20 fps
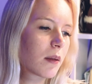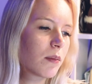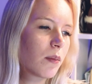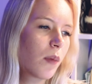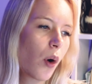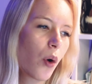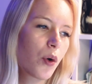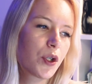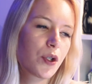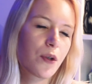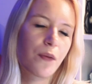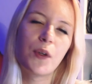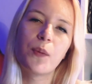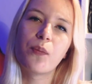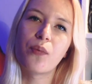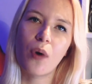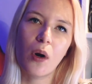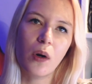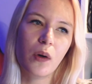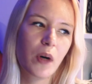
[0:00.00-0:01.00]
most of the
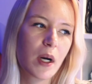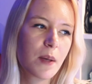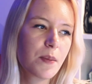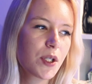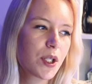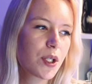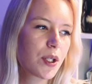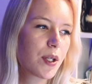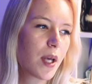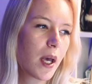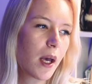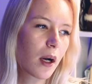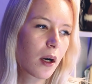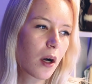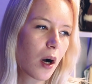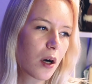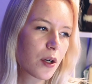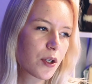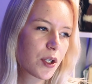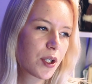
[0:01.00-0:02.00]
programs, they're
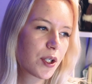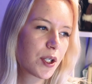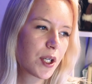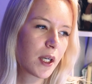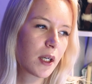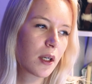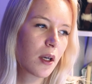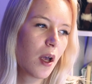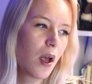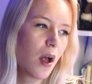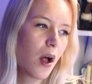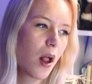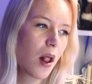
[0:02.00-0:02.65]
costing